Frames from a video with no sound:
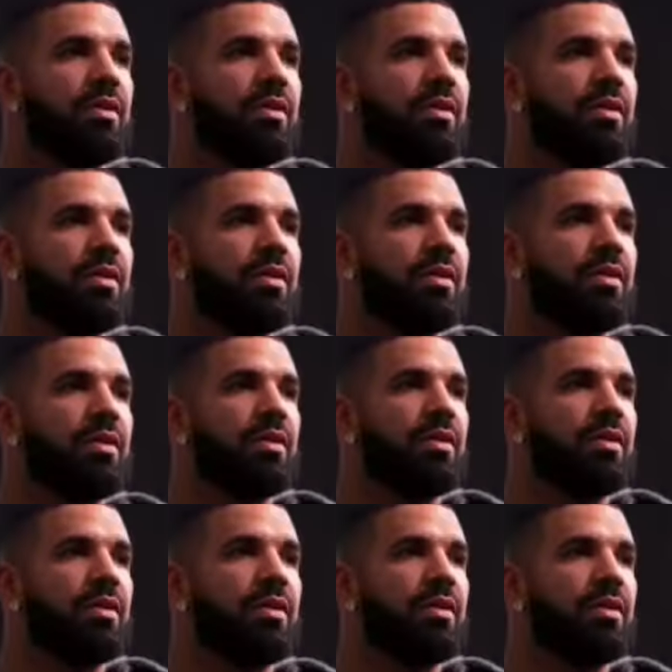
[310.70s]

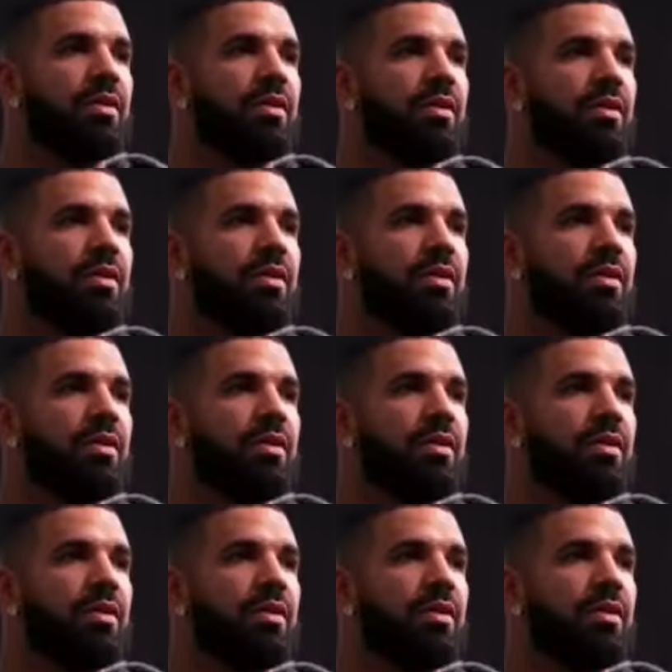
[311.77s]

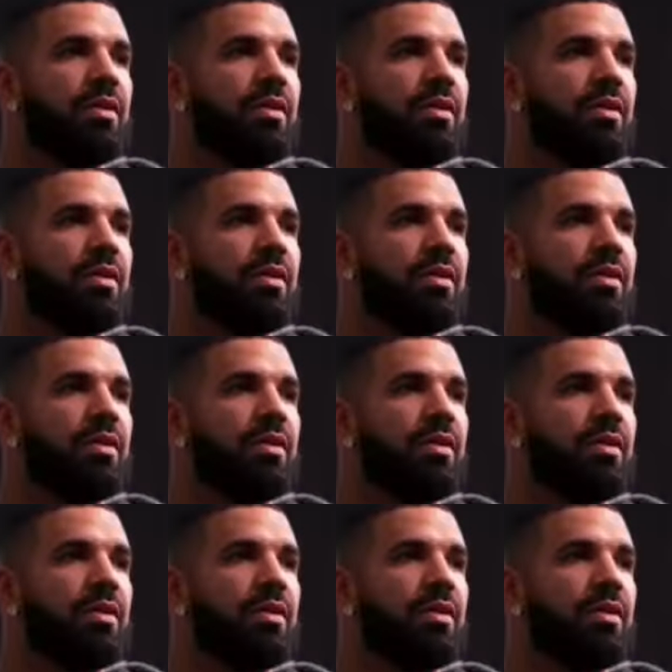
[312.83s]
No words are spoken by the person on screen.